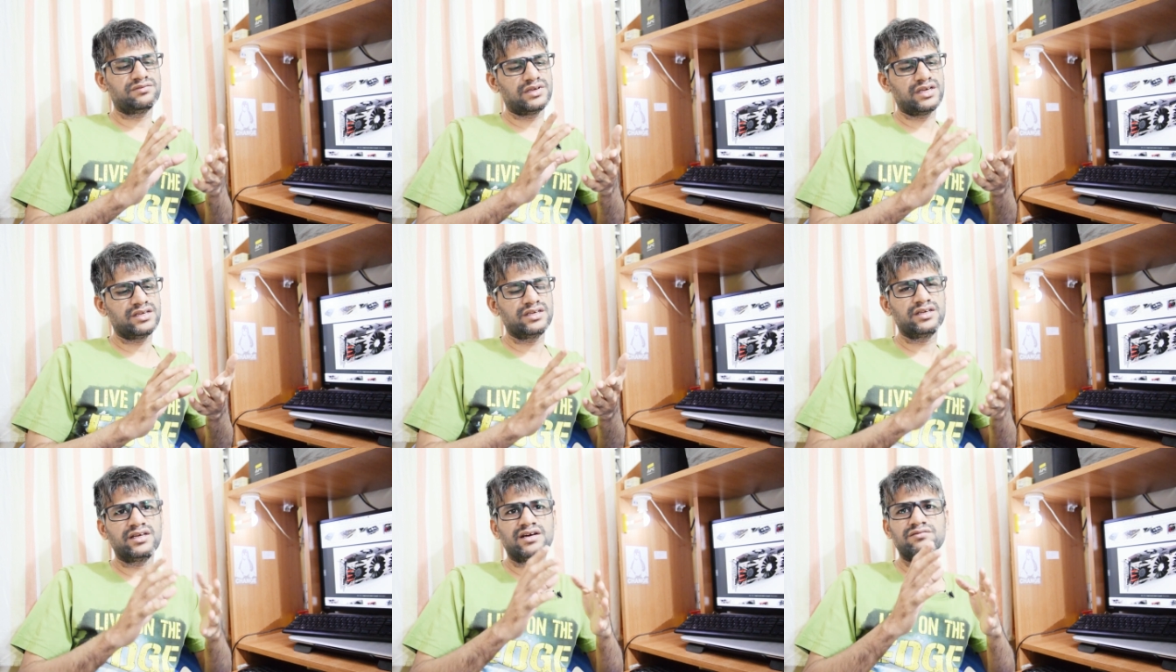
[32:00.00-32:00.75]
way
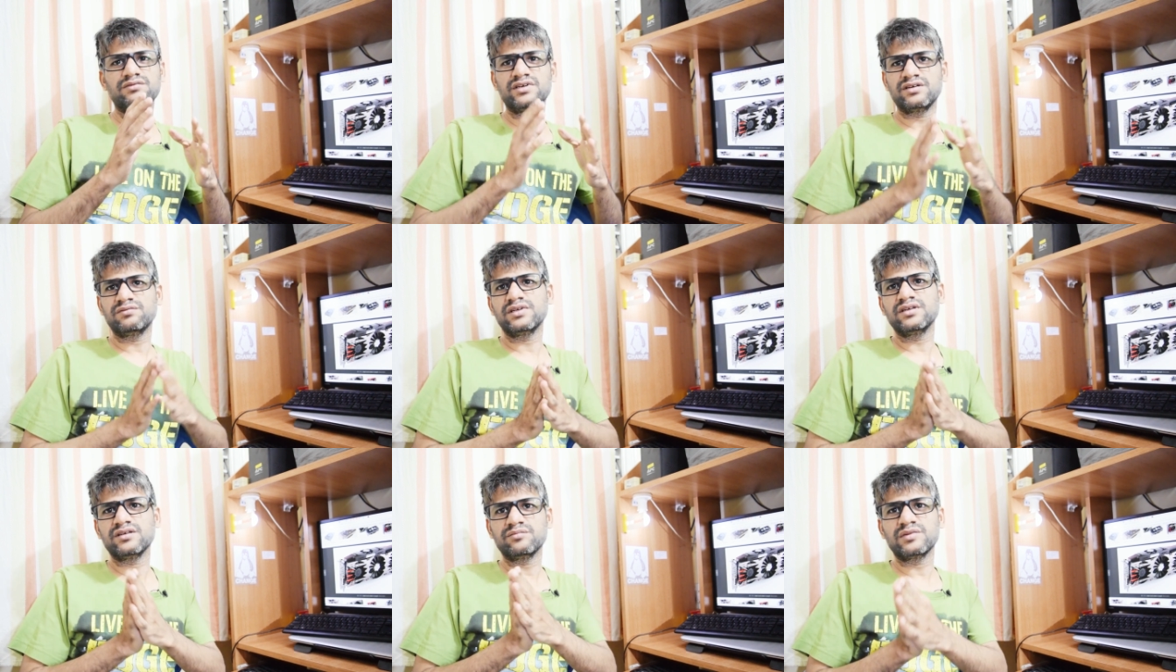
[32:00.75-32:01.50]
he have
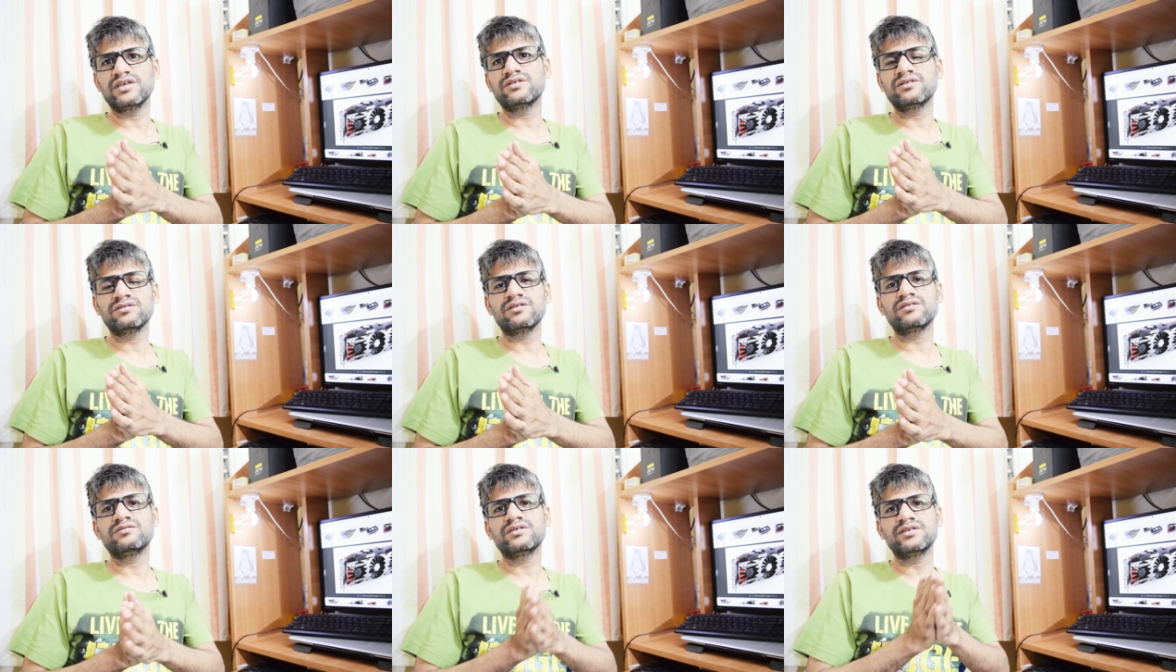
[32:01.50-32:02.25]
driven
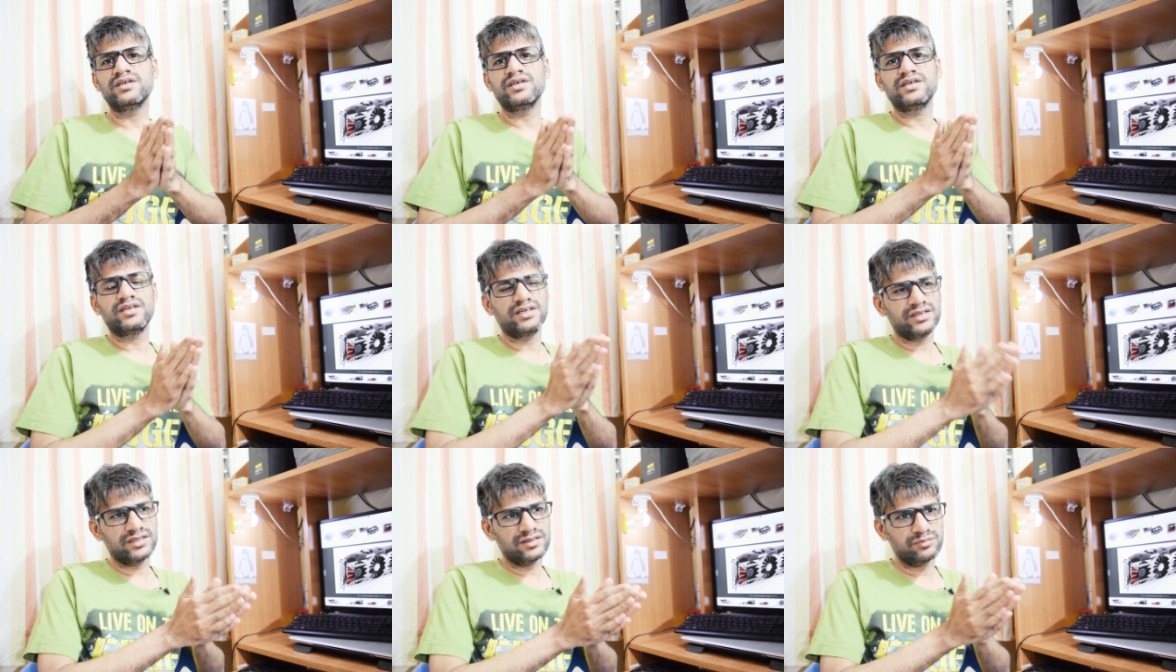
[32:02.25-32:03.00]
Microsoft,
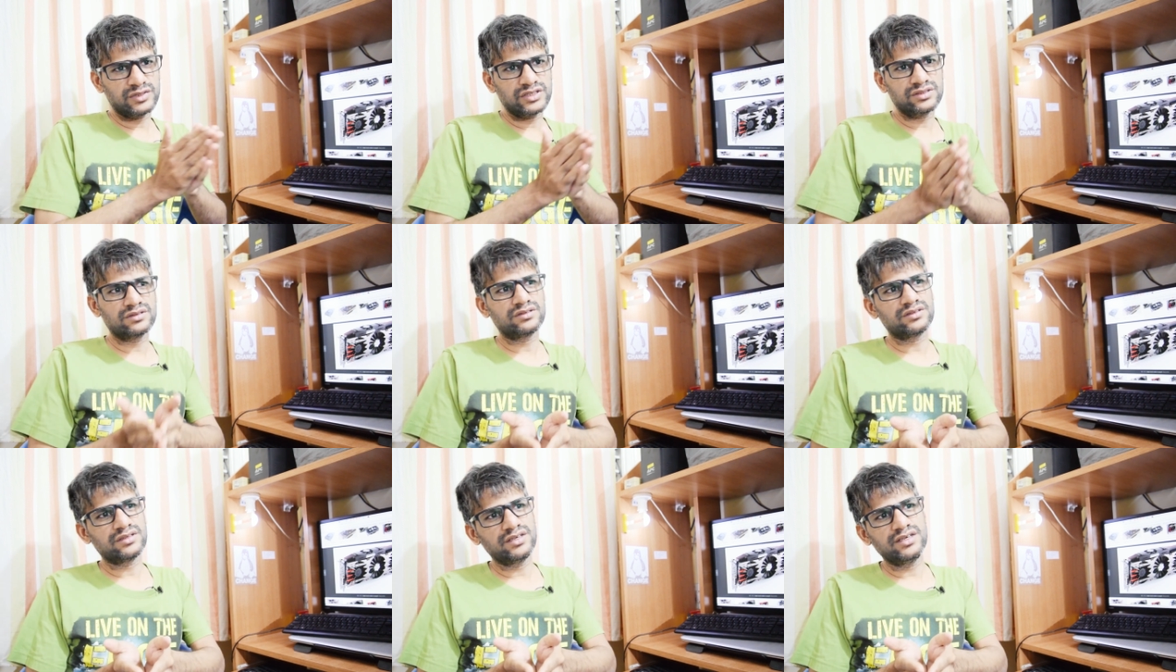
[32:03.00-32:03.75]
it is based
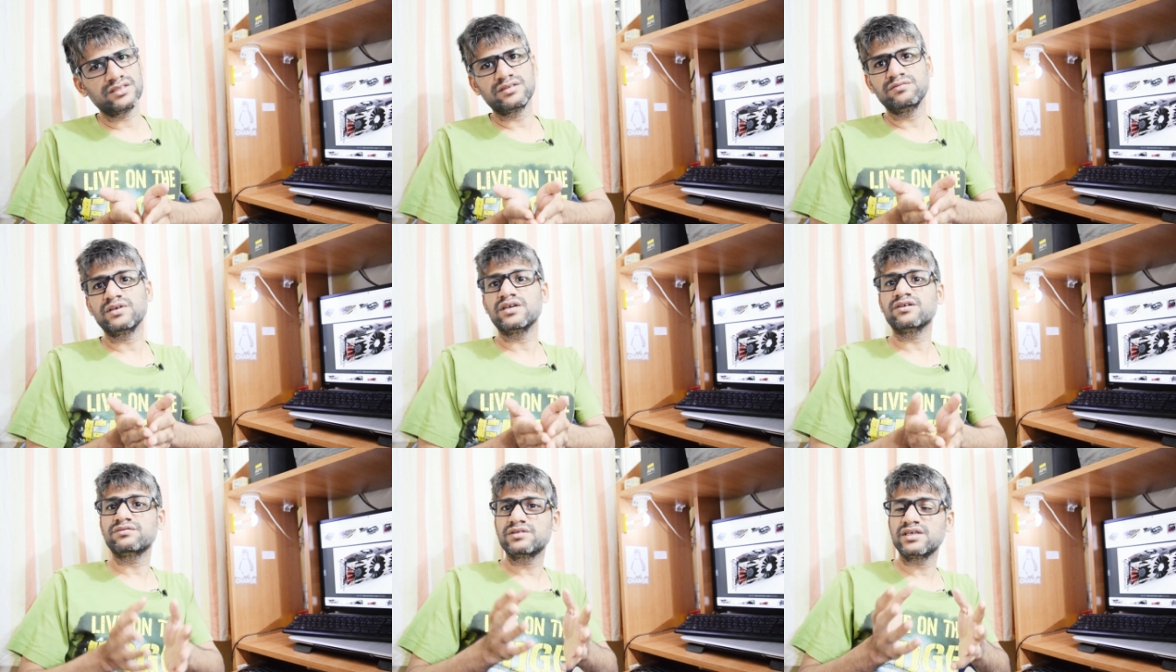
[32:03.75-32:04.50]
on his way
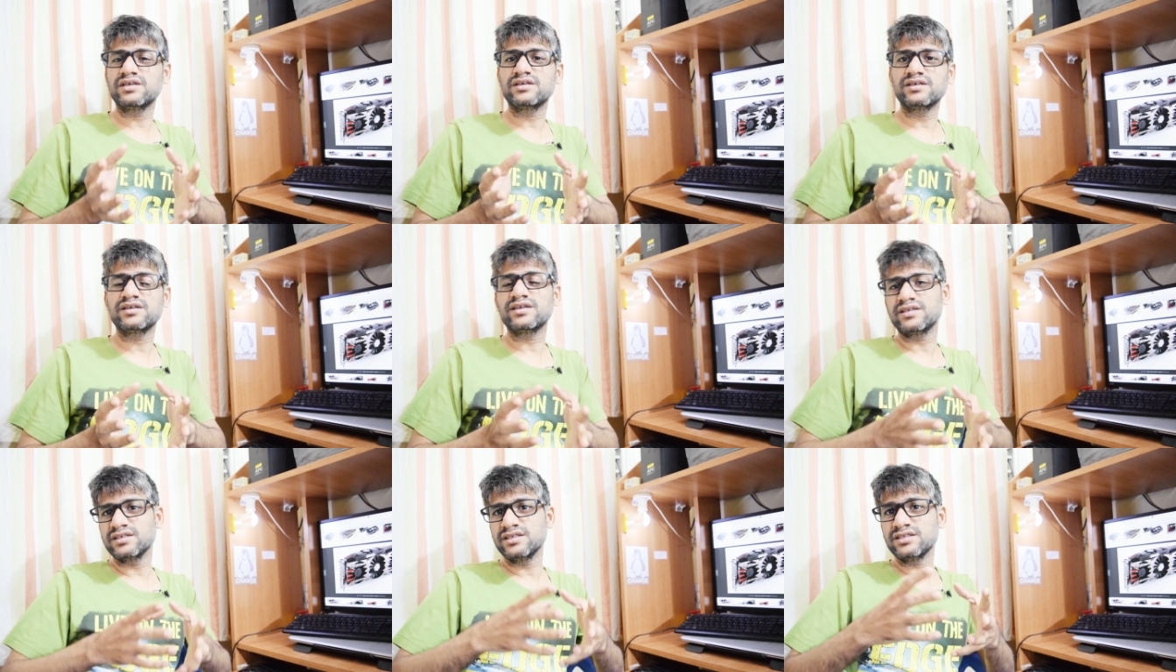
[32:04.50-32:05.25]
of thinking
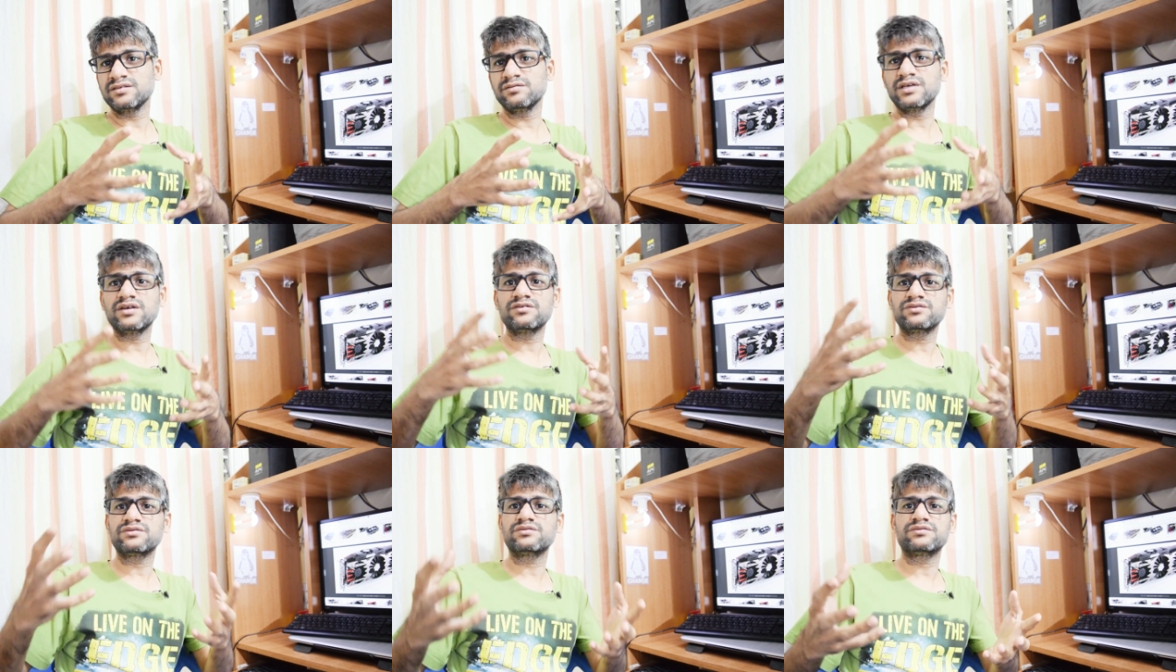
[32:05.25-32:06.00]
and his way
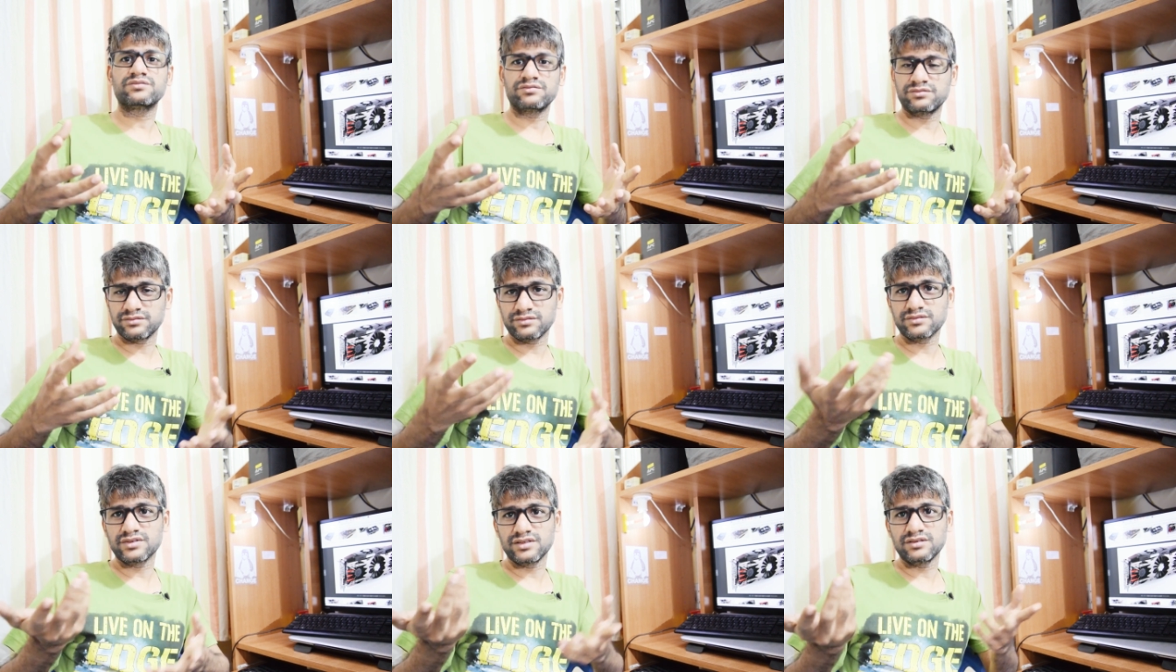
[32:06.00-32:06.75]
of,
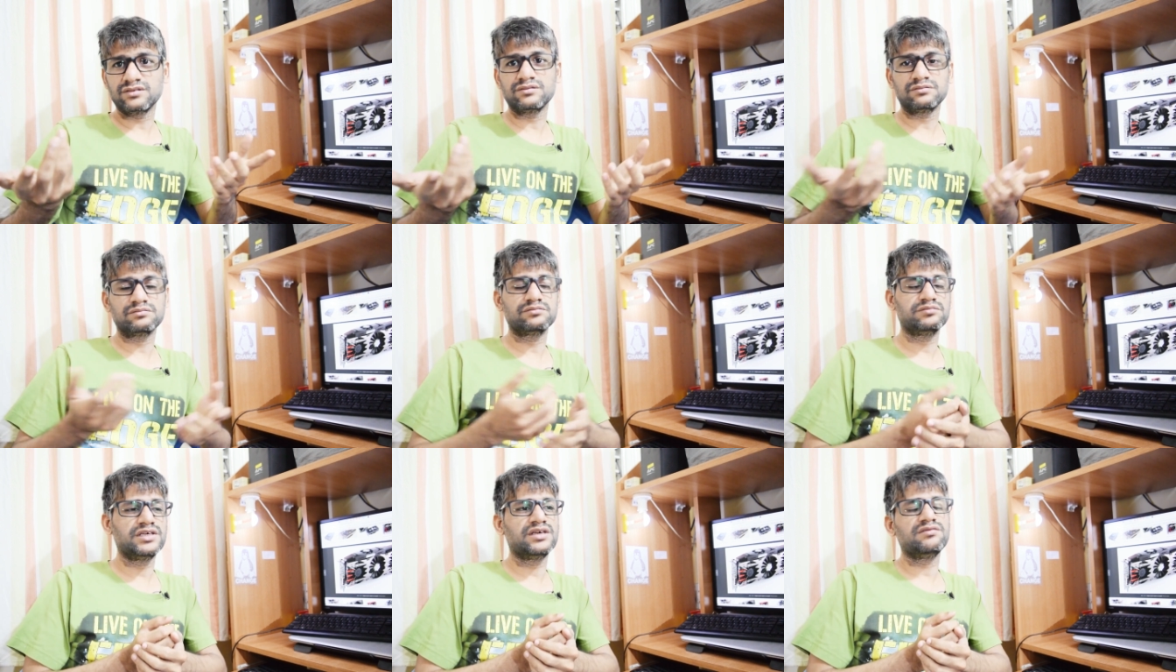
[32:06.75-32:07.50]
you know,
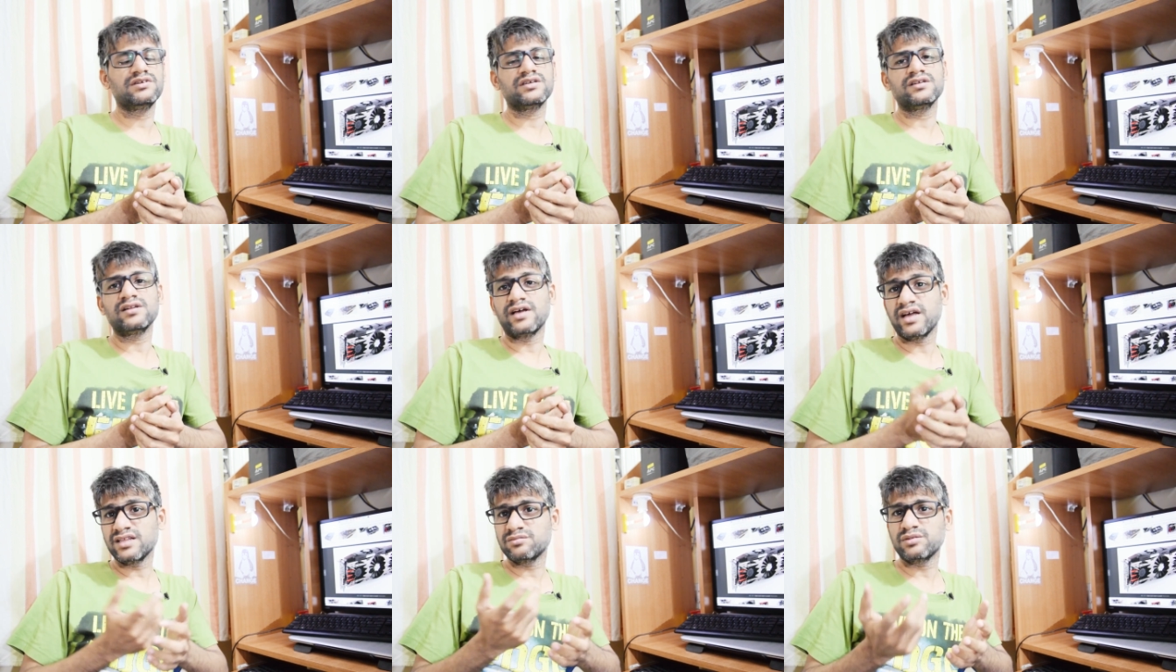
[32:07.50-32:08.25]
behavioral
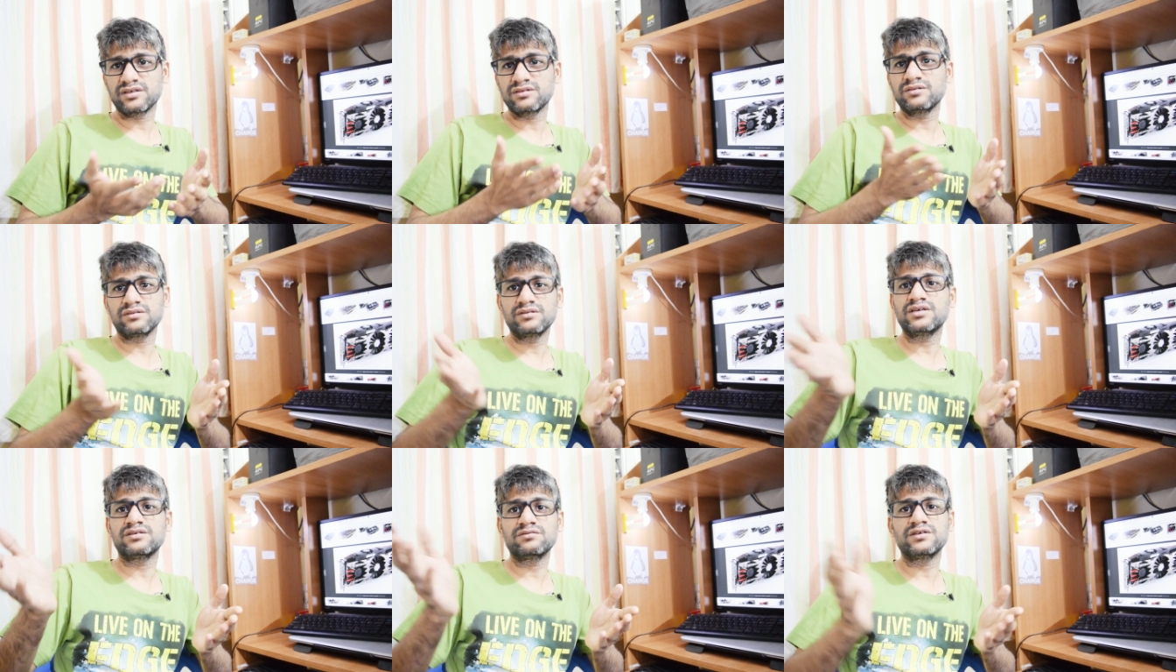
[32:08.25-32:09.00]
aspects. So
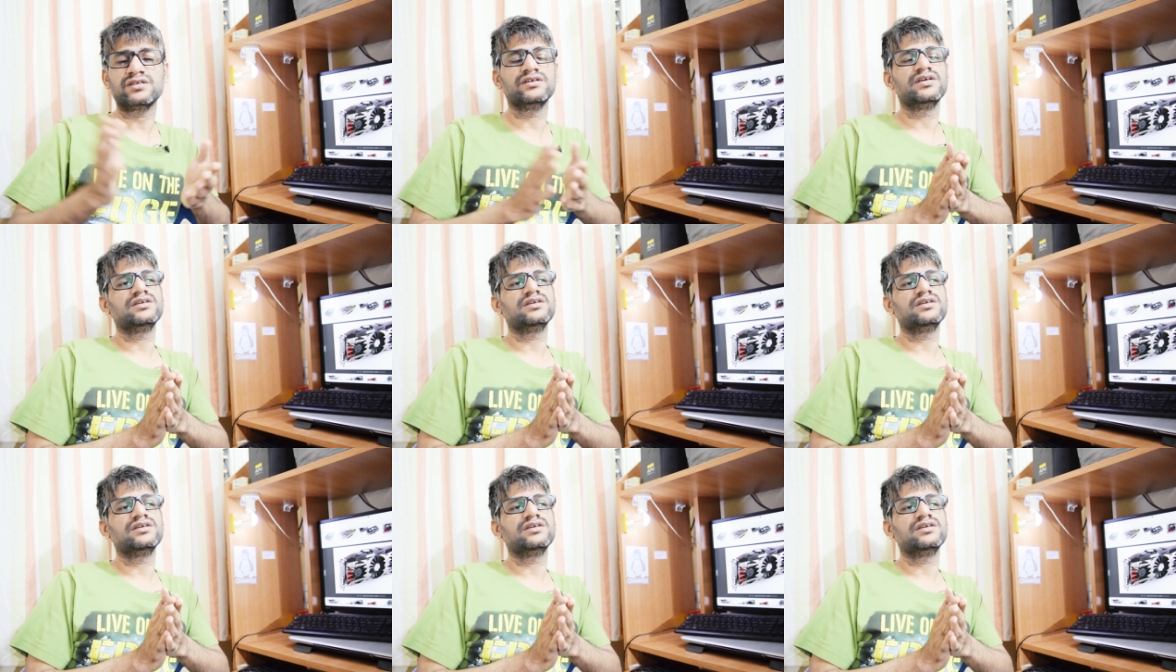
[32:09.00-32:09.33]
that's why.